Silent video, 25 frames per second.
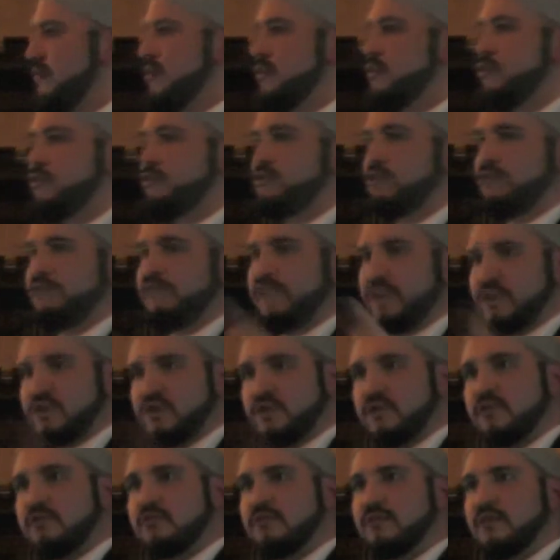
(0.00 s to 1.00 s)
Is it not
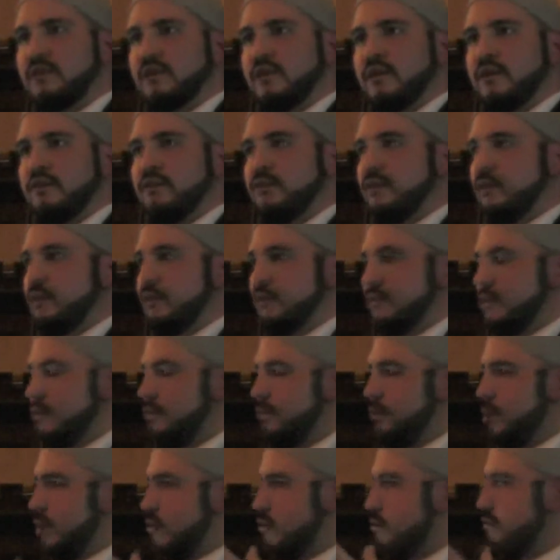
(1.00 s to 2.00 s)
sufficient,
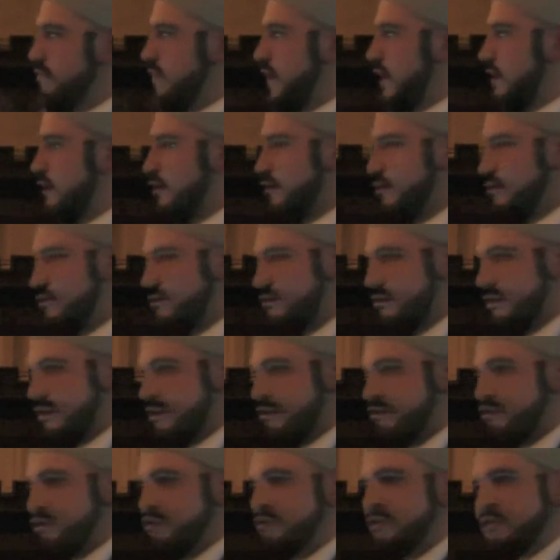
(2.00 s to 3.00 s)
the moral values,
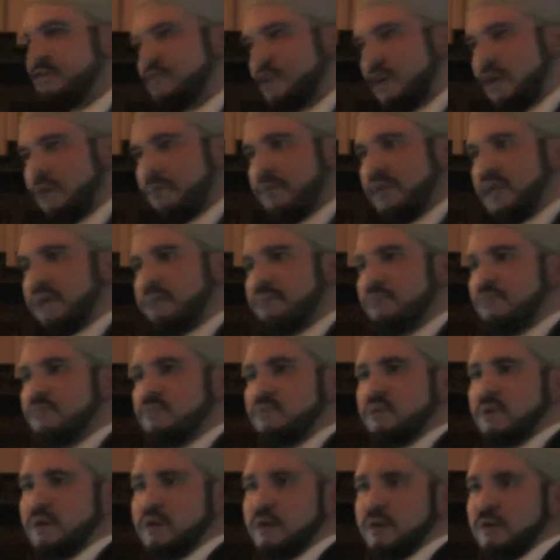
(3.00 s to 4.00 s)
to deter
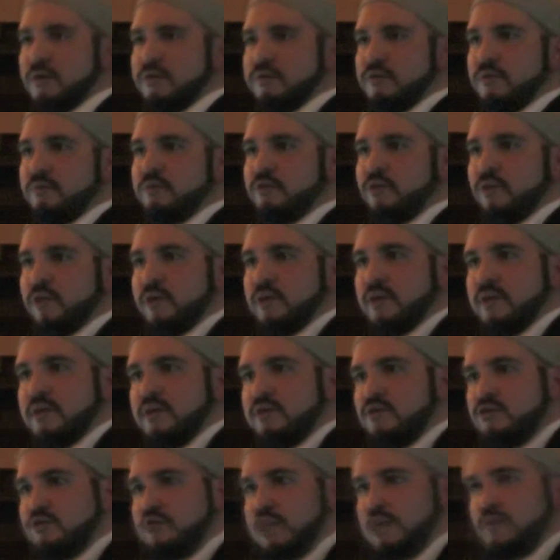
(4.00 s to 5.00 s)
people from doing
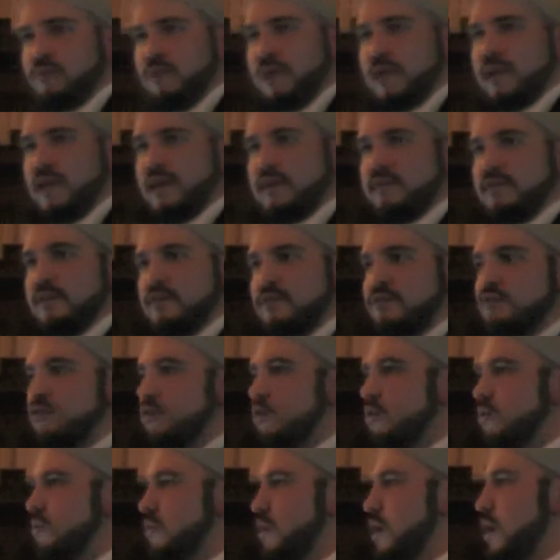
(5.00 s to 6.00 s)
this? Shouldn't they realize this?
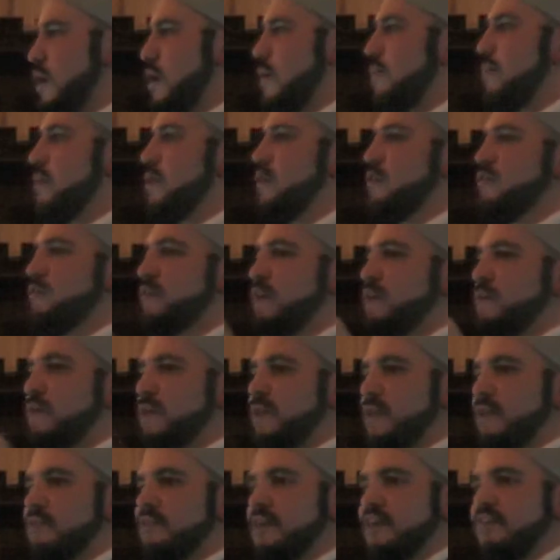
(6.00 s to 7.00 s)
No, because they
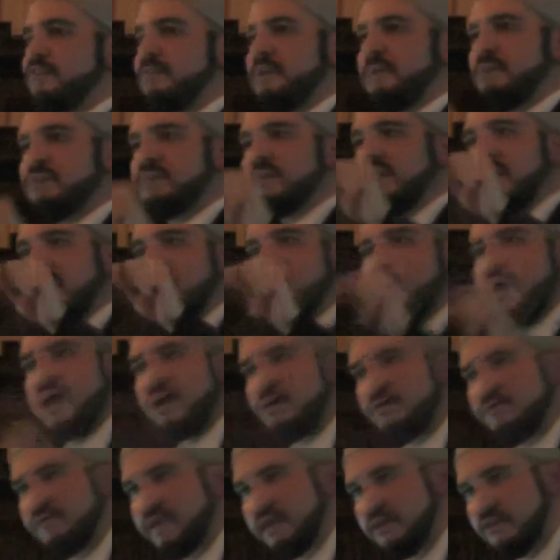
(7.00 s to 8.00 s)
realize that if people get
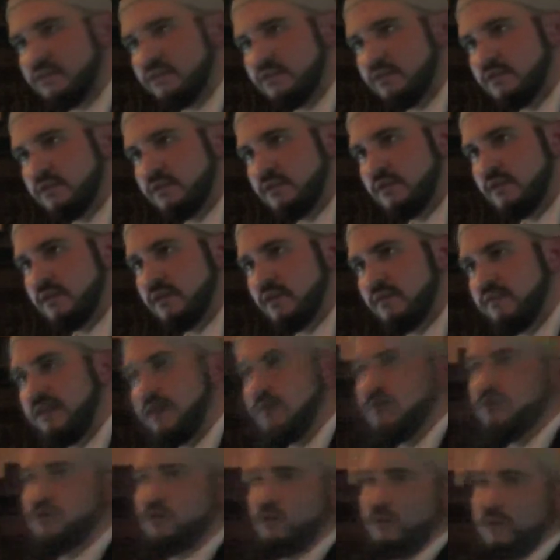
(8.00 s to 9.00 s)
away with it,
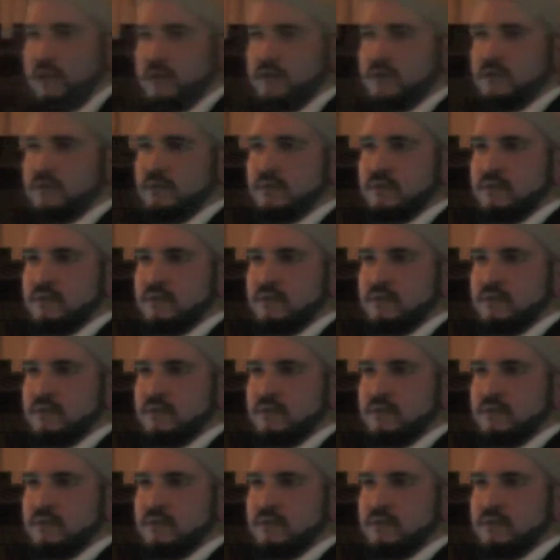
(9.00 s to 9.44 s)
they will do it.